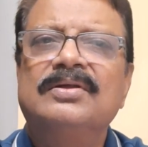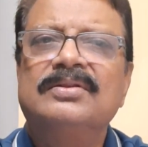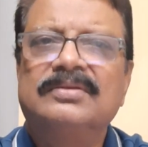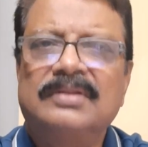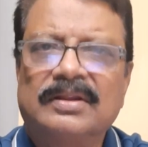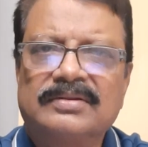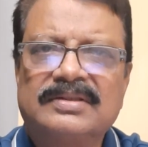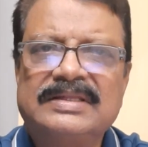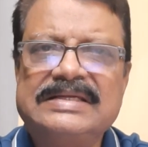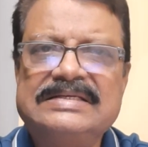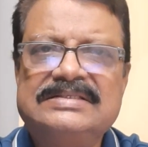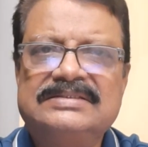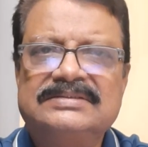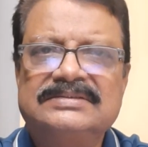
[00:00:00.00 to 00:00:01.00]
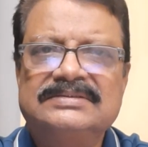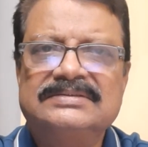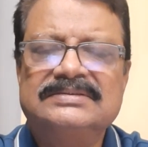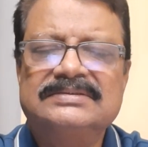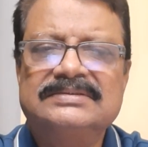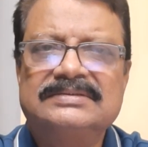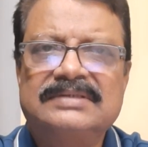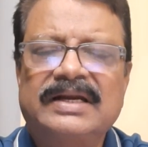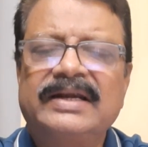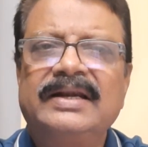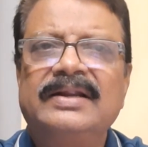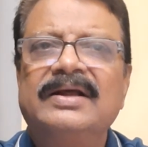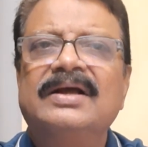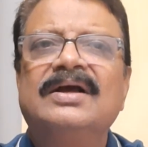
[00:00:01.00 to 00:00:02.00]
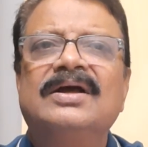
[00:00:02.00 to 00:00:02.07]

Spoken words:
succeed, right?